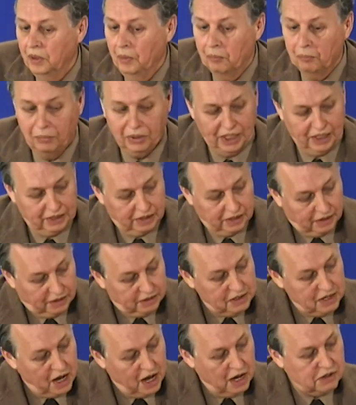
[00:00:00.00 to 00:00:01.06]
But
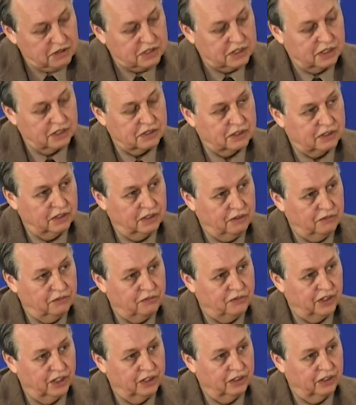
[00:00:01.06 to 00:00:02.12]
Yeats is the
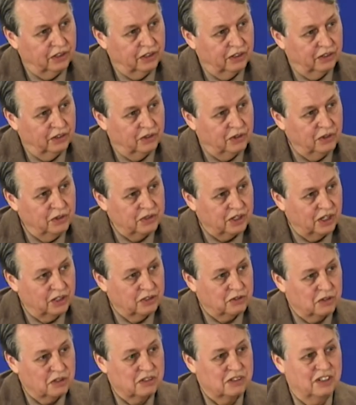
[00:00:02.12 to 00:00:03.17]
figure who's
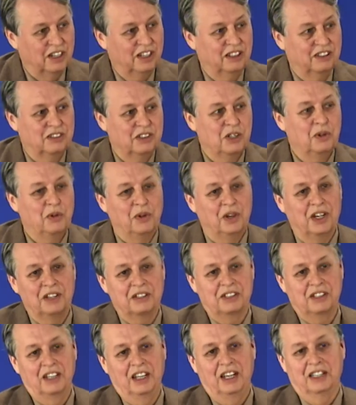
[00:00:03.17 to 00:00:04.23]
interesting to
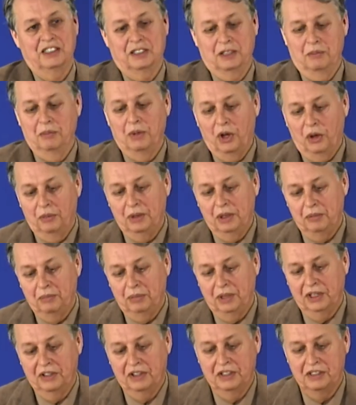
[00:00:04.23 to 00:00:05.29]
us at the moment
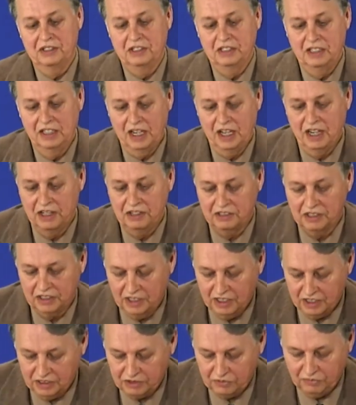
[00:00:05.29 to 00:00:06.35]
because Yeats
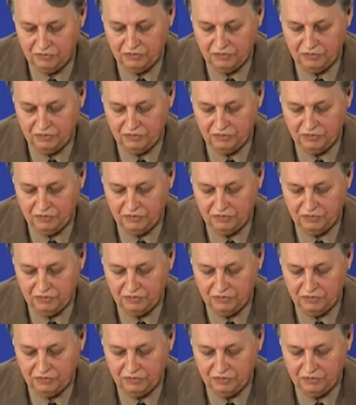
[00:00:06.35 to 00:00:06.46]
is a